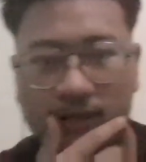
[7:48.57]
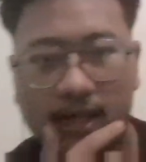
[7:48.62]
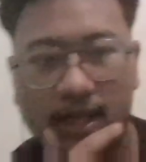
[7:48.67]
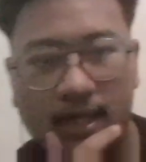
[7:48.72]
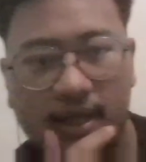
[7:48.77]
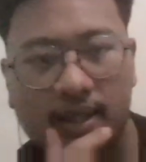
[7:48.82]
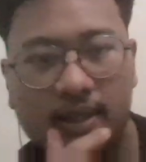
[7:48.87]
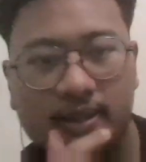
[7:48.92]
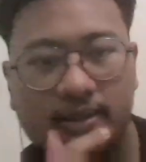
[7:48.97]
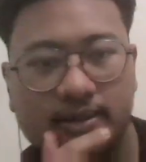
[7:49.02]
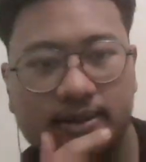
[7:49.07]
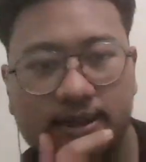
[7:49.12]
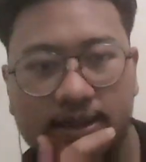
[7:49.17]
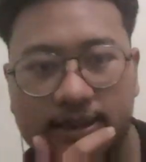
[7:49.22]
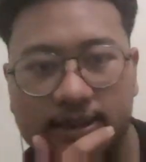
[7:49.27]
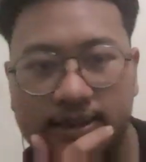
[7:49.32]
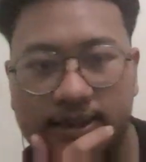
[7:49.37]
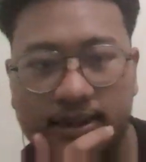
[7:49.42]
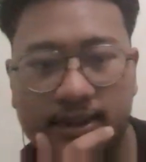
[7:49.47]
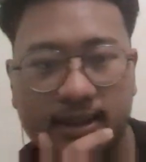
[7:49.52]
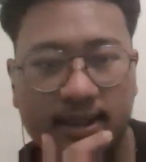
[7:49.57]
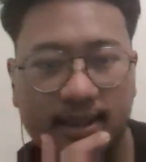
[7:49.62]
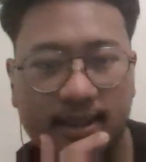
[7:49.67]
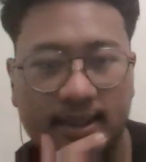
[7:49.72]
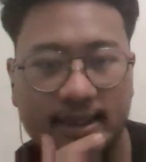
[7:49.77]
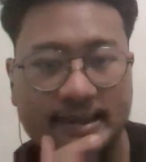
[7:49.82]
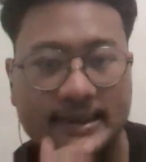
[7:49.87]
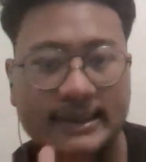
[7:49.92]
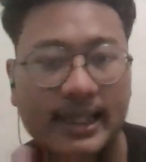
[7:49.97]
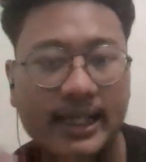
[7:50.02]
Then,
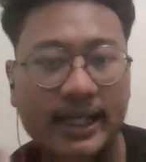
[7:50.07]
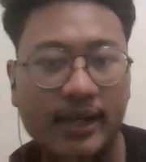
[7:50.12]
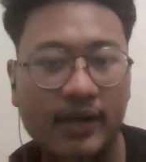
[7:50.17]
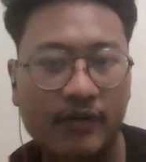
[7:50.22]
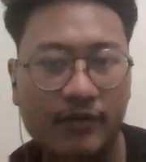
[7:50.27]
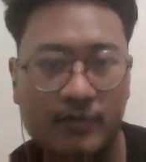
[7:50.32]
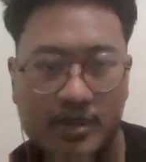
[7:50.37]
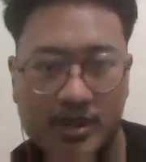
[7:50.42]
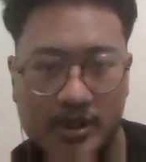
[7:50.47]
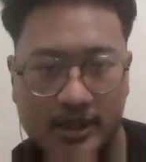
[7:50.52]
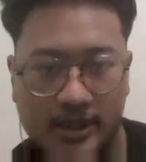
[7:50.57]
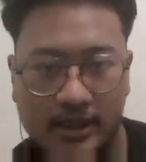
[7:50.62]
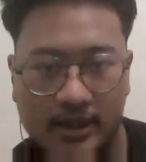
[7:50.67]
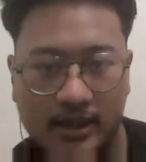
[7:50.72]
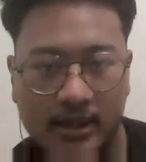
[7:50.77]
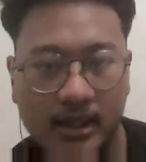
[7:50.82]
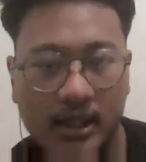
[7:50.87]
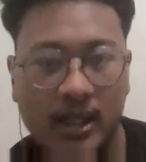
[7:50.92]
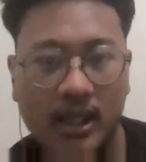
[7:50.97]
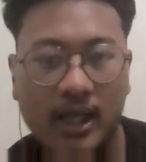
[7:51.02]
aside of music,